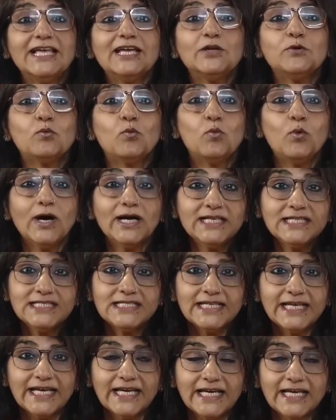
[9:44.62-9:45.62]
Then
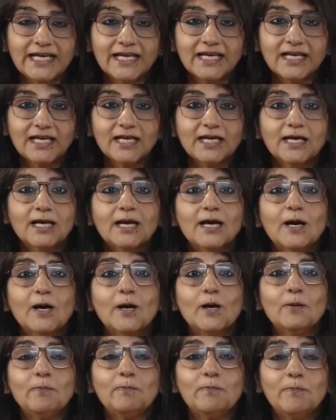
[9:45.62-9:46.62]
one day,
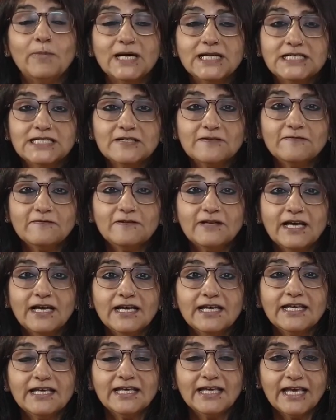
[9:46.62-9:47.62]
a
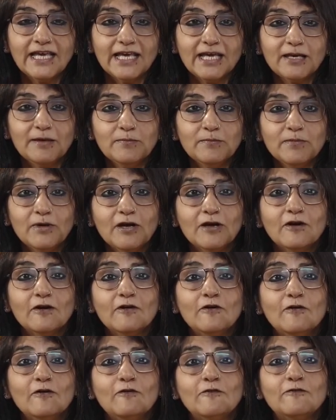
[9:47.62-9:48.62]
butterfly came
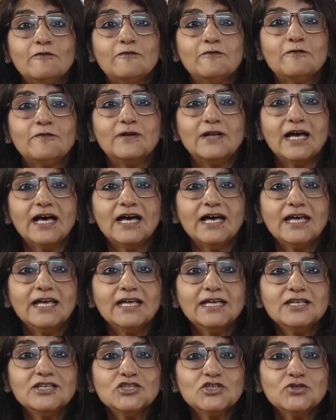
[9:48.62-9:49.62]

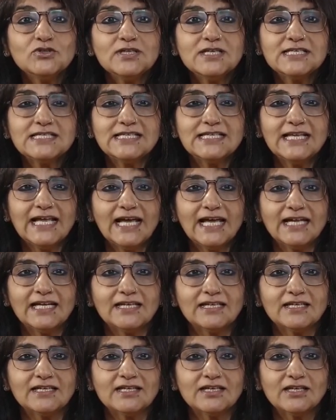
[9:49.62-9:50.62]
flying to this
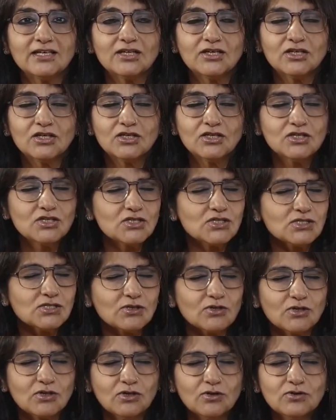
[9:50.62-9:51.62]
land.
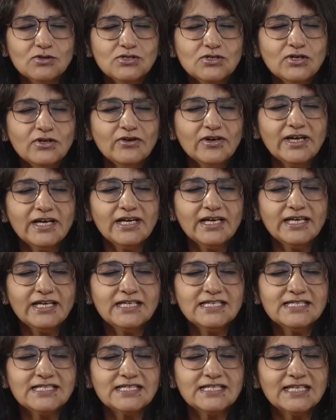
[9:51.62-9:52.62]
So close your
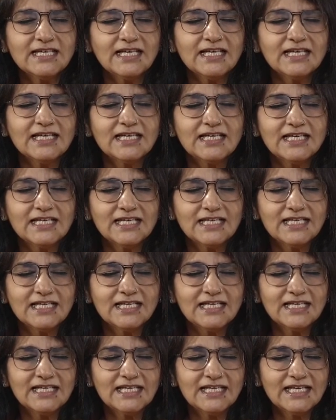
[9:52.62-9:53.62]
eyes.
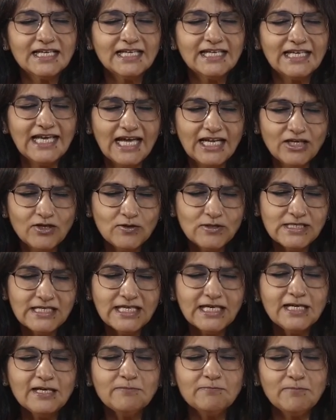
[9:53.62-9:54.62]
Can you
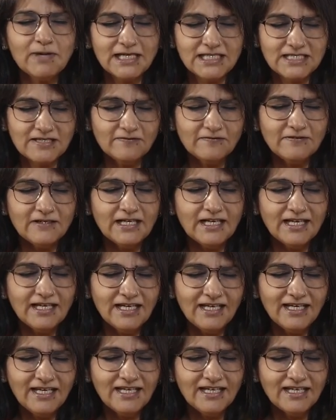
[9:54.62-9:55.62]
see a
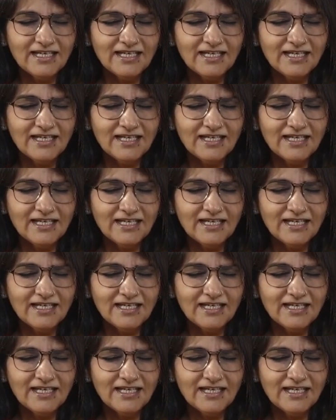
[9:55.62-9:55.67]
butterfly?